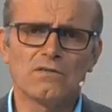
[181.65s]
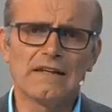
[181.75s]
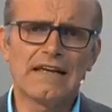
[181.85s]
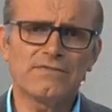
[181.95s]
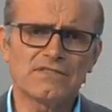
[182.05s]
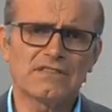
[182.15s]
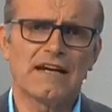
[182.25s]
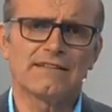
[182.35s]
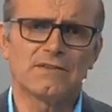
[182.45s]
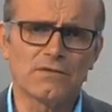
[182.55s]
On the left
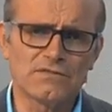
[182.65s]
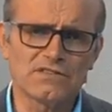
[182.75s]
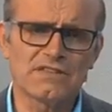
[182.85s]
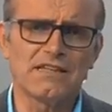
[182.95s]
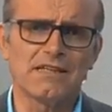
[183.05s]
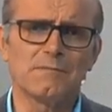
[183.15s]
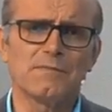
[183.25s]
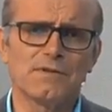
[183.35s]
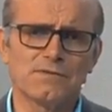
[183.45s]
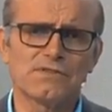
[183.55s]
side of the
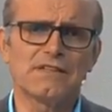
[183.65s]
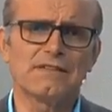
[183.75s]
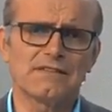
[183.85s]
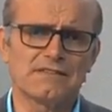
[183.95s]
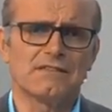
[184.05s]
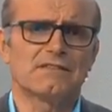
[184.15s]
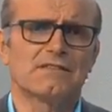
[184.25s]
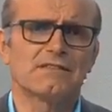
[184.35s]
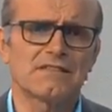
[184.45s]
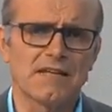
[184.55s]
scheme, you see that
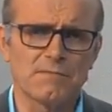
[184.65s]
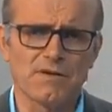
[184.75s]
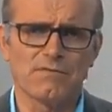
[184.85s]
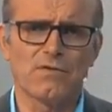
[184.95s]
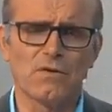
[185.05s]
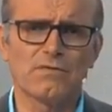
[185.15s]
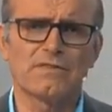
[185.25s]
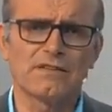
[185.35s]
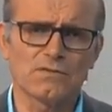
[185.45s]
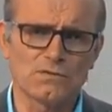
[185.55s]
citizens can be
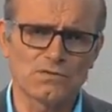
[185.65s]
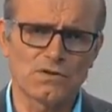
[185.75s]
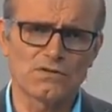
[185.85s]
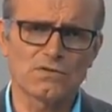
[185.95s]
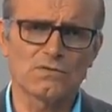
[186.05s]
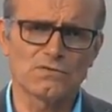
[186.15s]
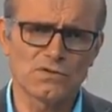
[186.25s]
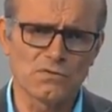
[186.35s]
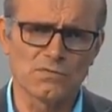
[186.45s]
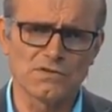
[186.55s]
involved as concerned
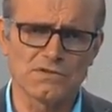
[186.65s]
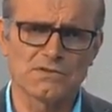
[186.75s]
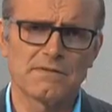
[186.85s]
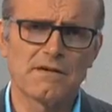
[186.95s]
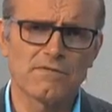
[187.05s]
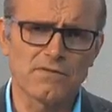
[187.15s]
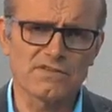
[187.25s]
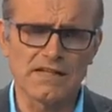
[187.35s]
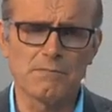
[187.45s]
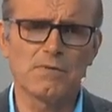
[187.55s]
consumers, for
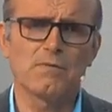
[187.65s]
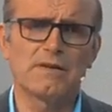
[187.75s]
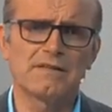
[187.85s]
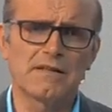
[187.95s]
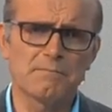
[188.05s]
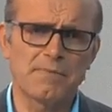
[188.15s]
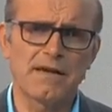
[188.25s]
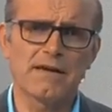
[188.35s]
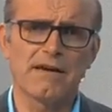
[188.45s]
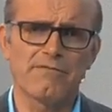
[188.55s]
example, when they
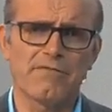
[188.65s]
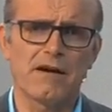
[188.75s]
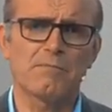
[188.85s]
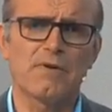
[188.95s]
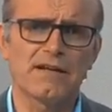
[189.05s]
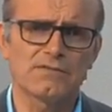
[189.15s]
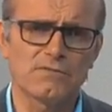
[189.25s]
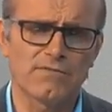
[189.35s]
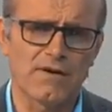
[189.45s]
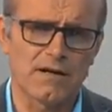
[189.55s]
pay a fair price
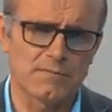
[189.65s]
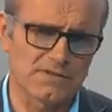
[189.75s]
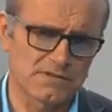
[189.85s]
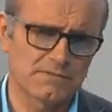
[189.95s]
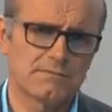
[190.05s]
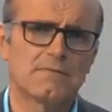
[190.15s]
to farmers.